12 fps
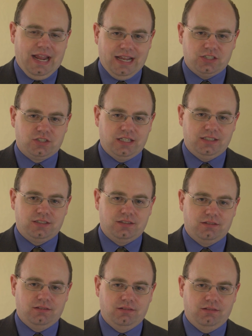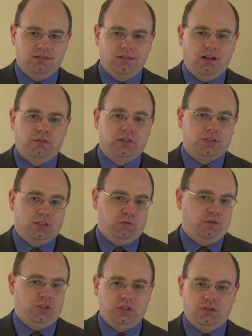assets of a
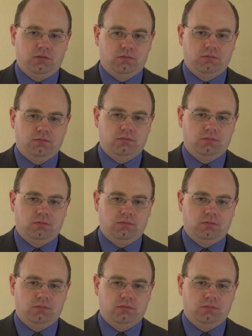sufficient